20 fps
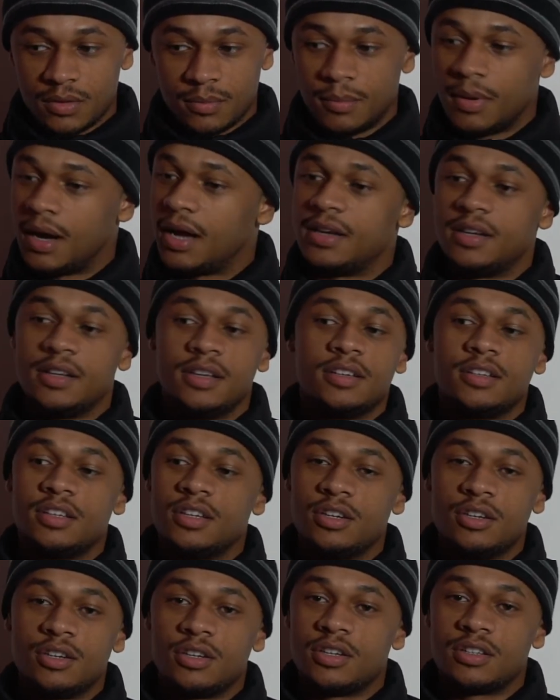Man,
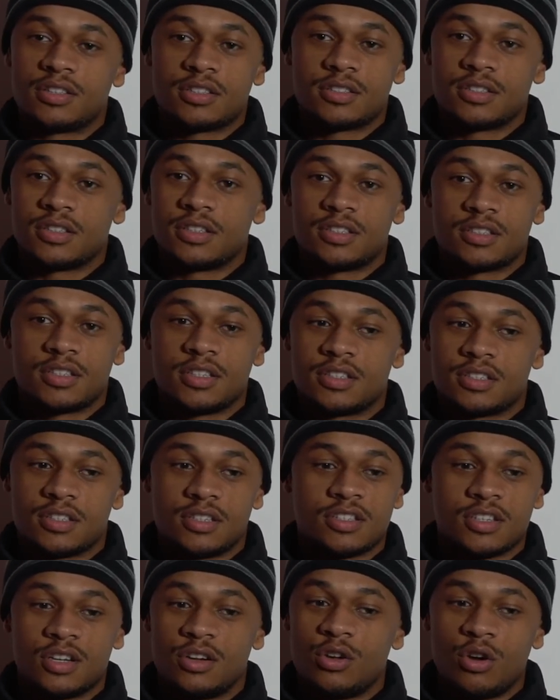
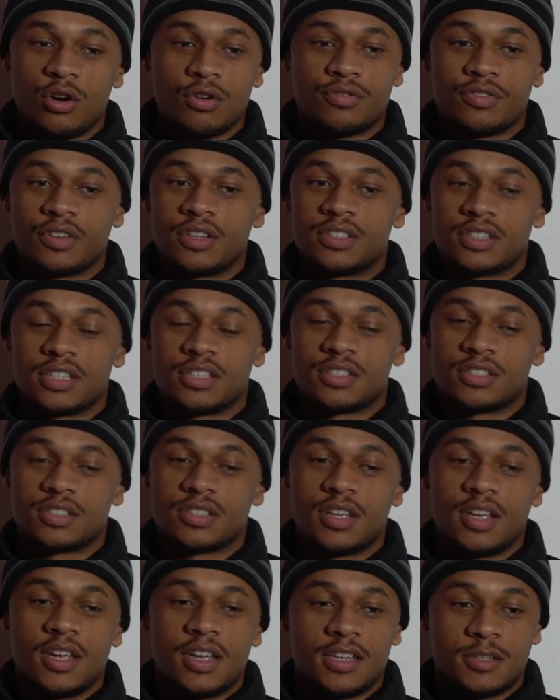it's a lot of things.
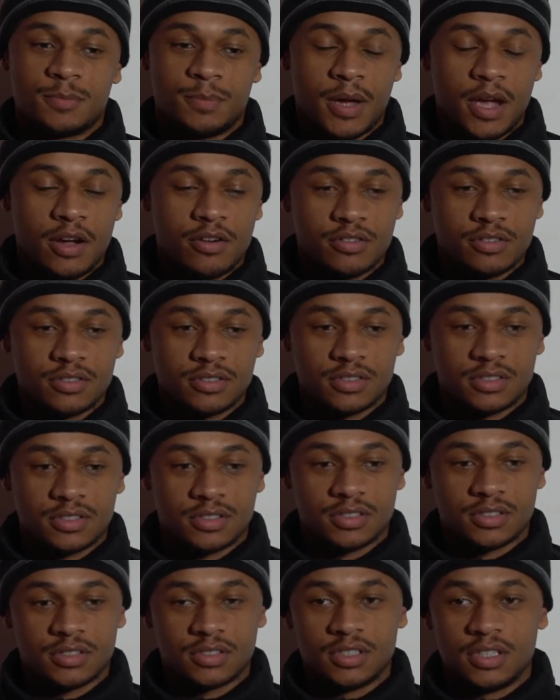It's
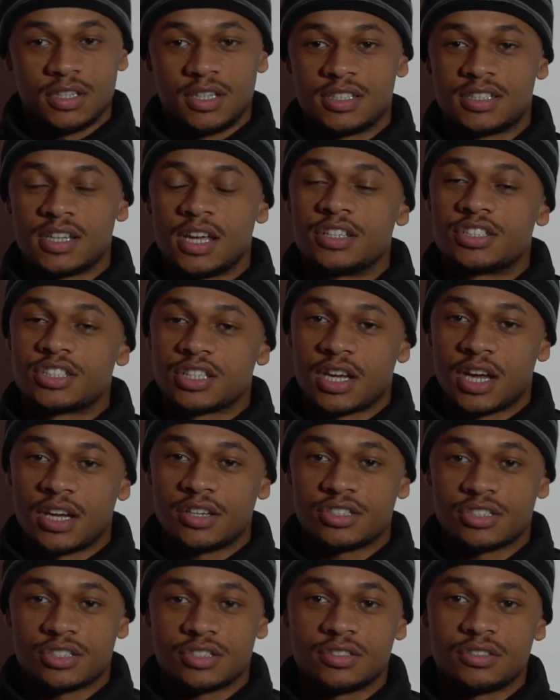parents. It's
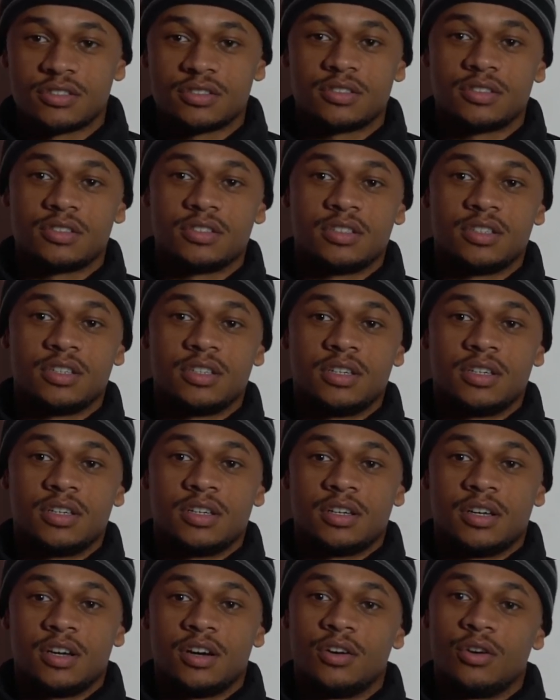education,
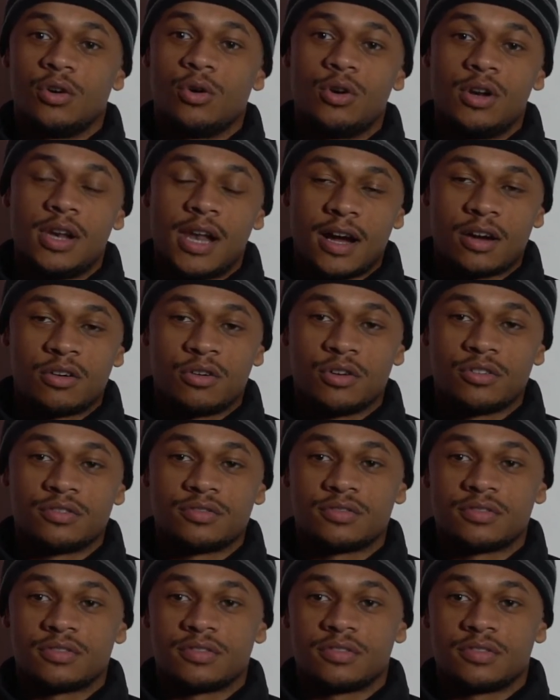or lack
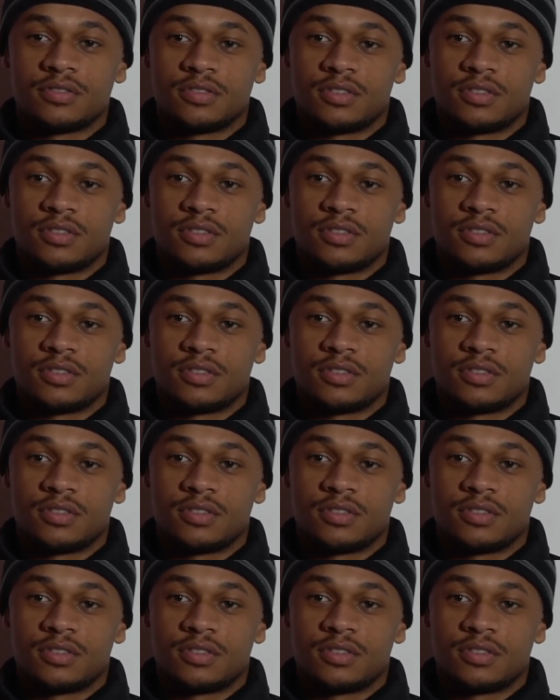of.